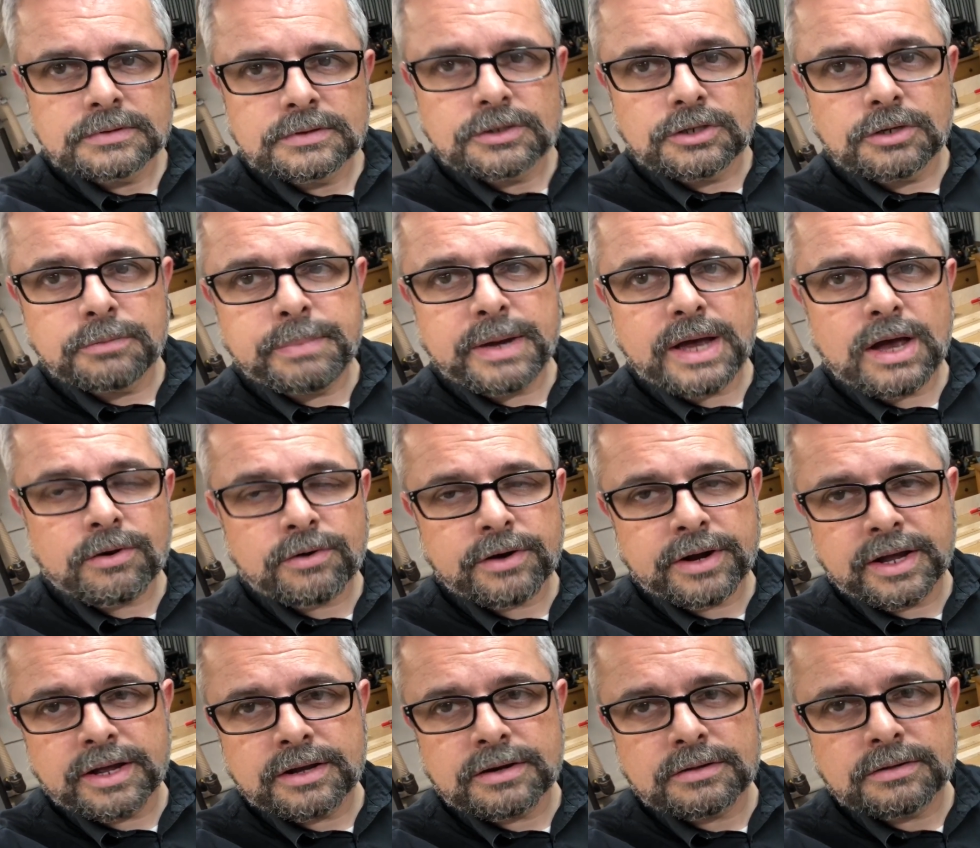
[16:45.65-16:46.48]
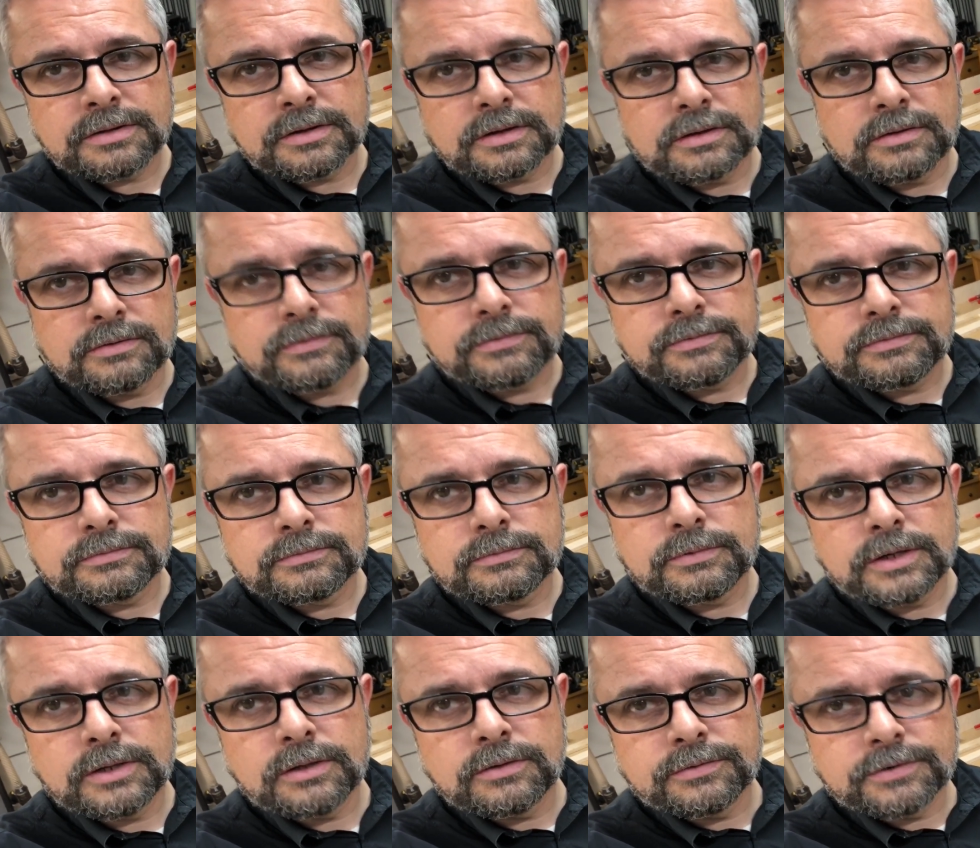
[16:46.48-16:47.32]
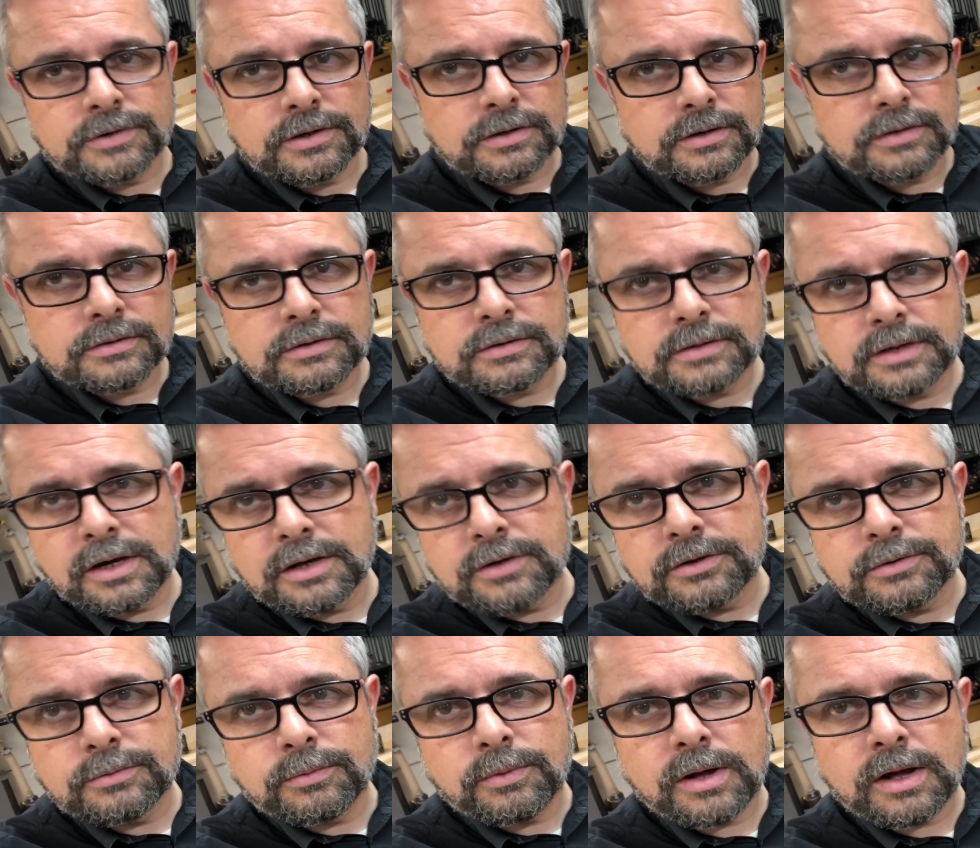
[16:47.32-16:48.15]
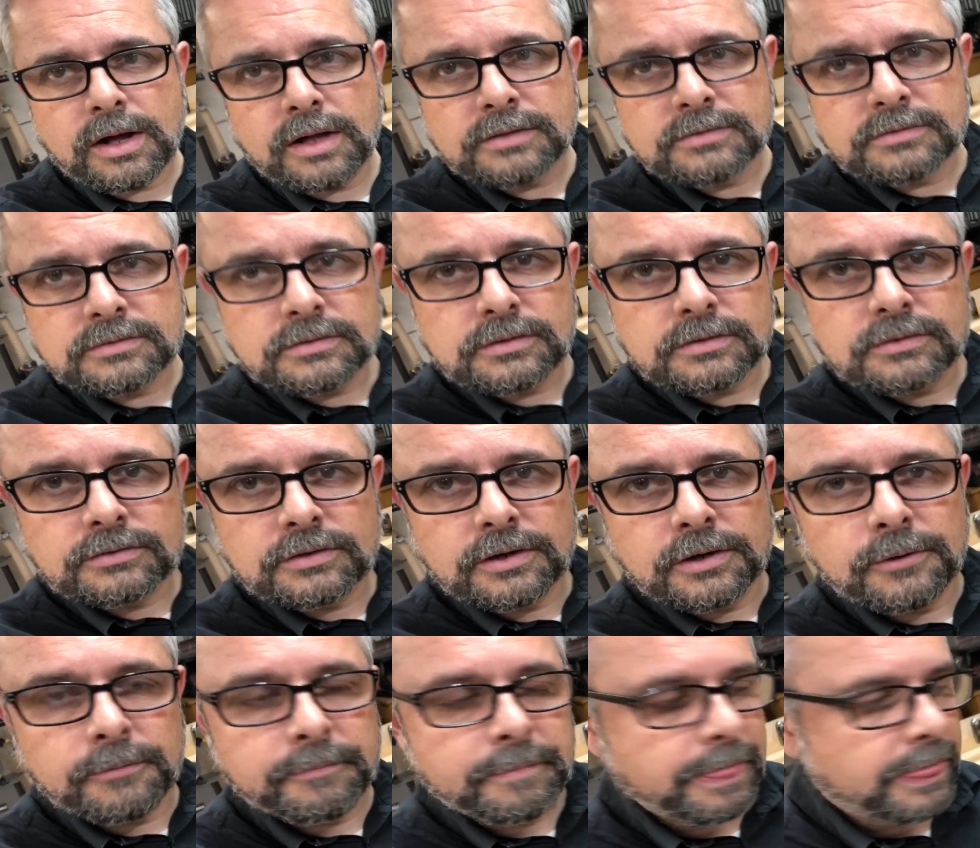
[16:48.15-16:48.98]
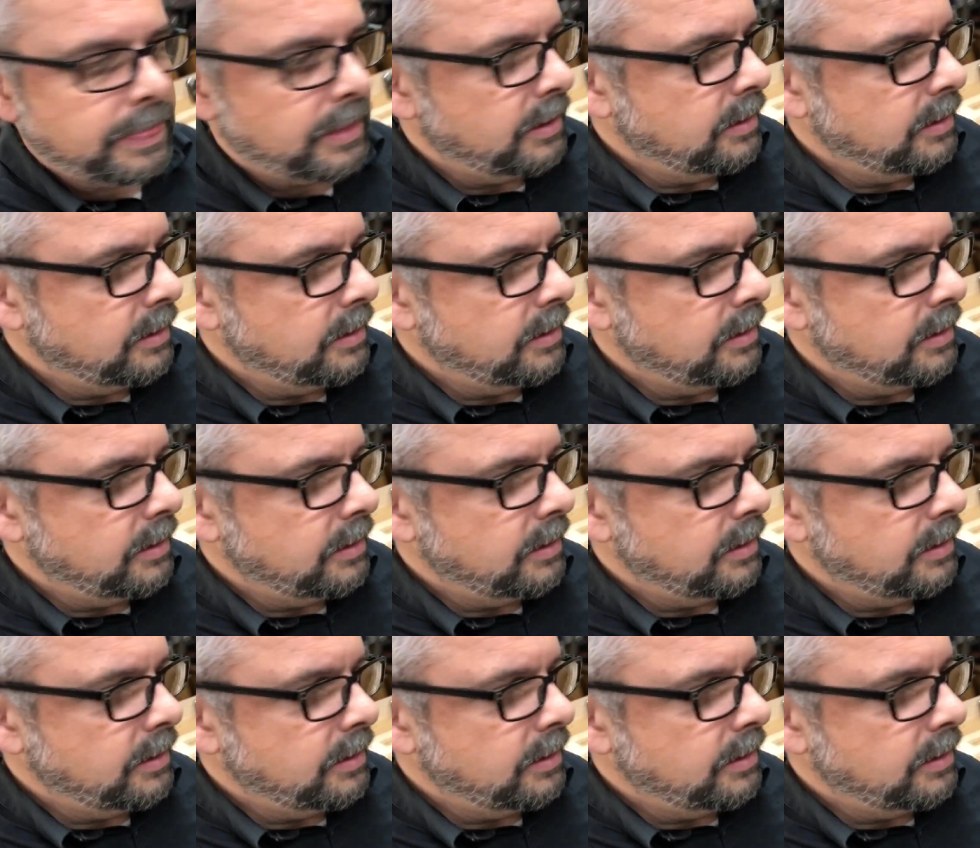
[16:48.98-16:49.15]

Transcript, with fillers: good power handling of well over 100 watts. So